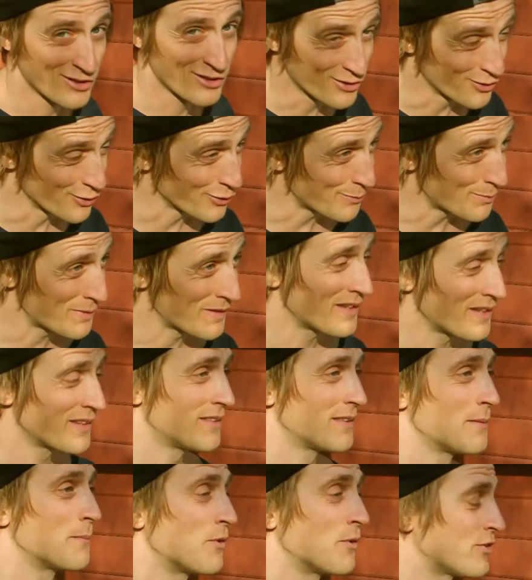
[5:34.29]
could be
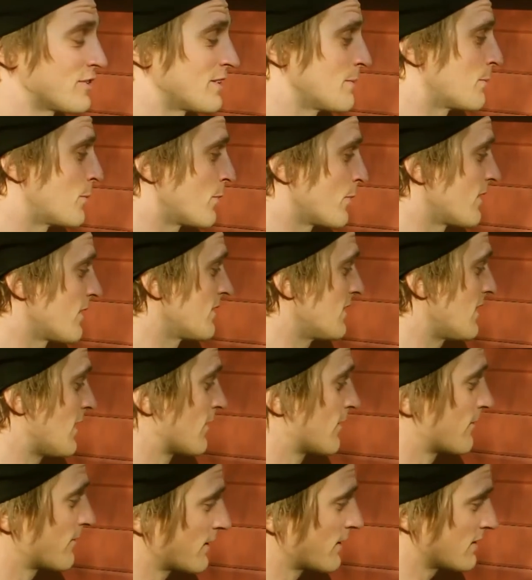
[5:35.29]
the most important
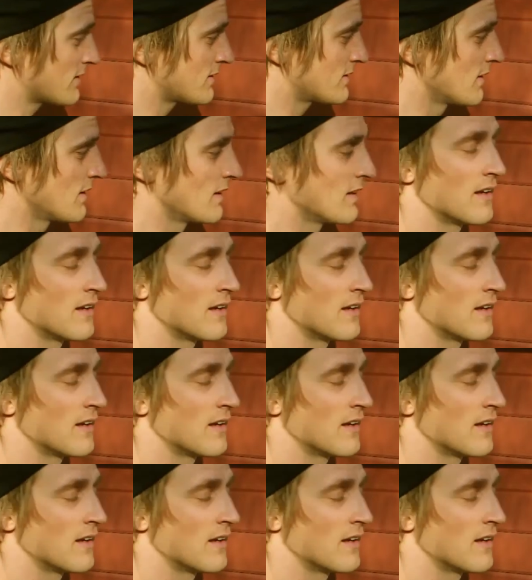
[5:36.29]
out of this